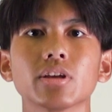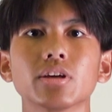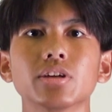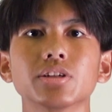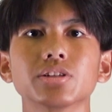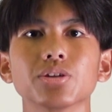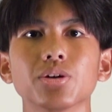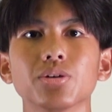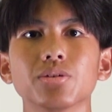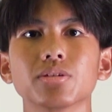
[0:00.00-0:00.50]

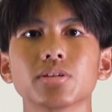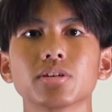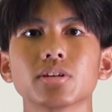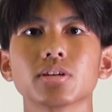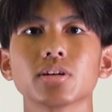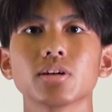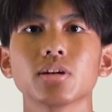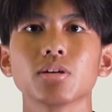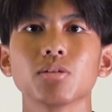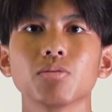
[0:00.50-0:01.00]
So,
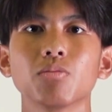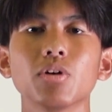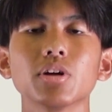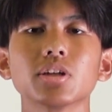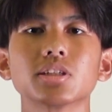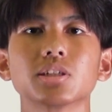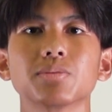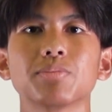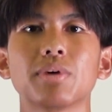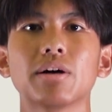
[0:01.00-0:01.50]
what
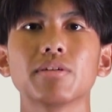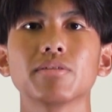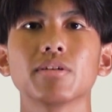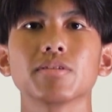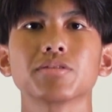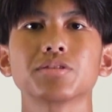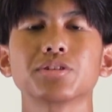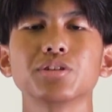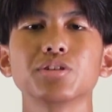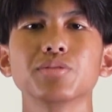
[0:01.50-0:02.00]
is the power
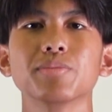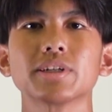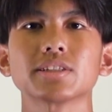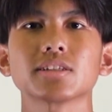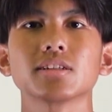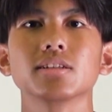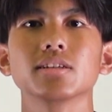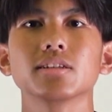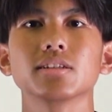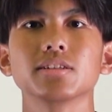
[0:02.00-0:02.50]
of true
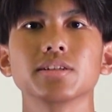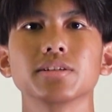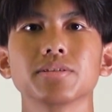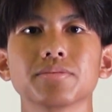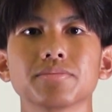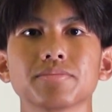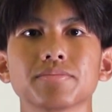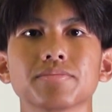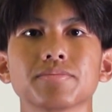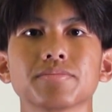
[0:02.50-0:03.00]
masculinity?
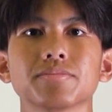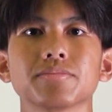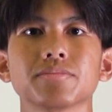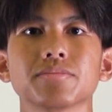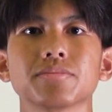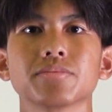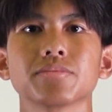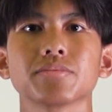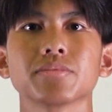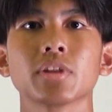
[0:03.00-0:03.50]

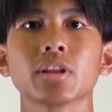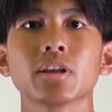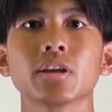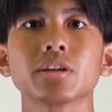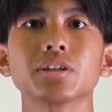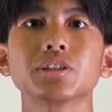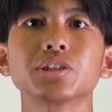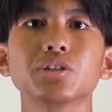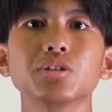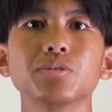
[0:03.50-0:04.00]

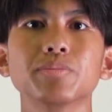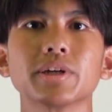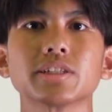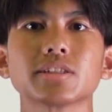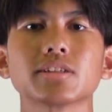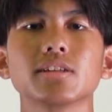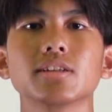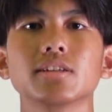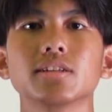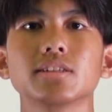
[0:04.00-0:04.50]
True
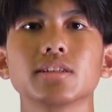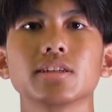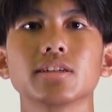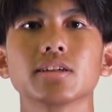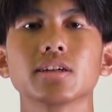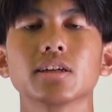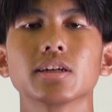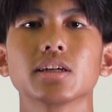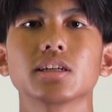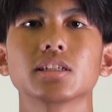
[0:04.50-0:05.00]
masculinity
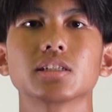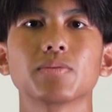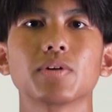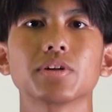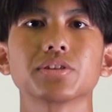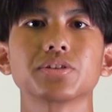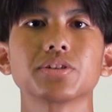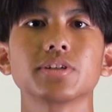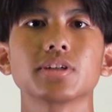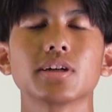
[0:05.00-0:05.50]
is about
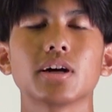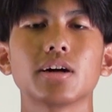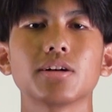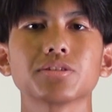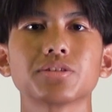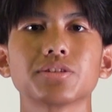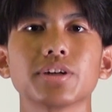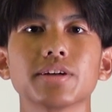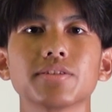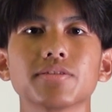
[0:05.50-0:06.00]
using our
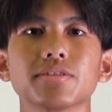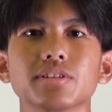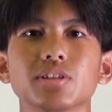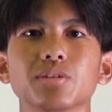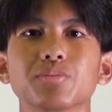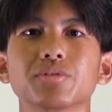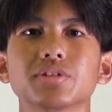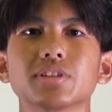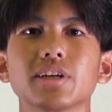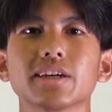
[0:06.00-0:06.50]
strength to
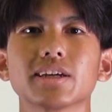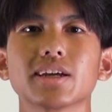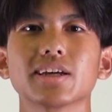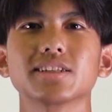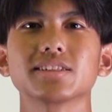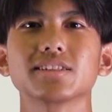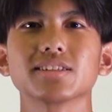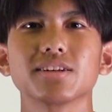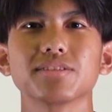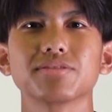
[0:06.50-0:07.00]
protect
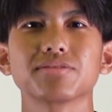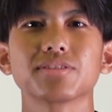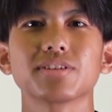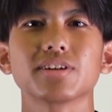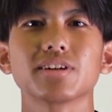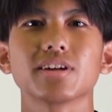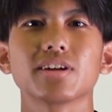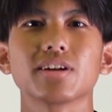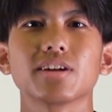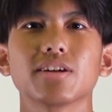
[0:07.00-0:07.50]
and serve,
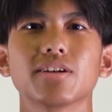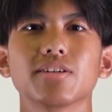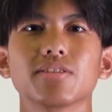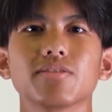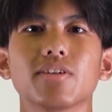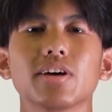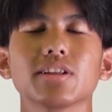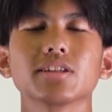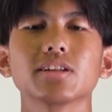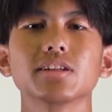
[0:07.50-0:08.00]

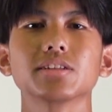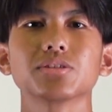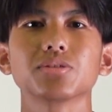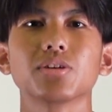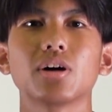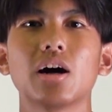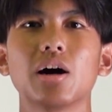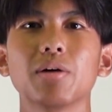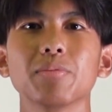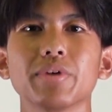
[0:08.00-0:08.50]
rather than to
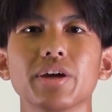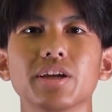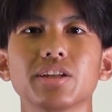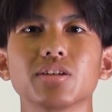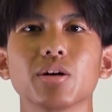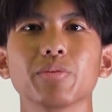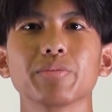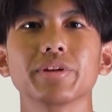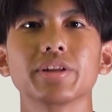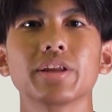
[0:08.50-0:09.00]
harm and
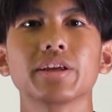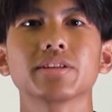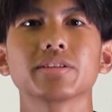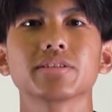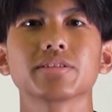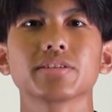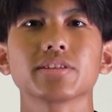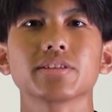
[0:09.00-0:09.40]
dominate.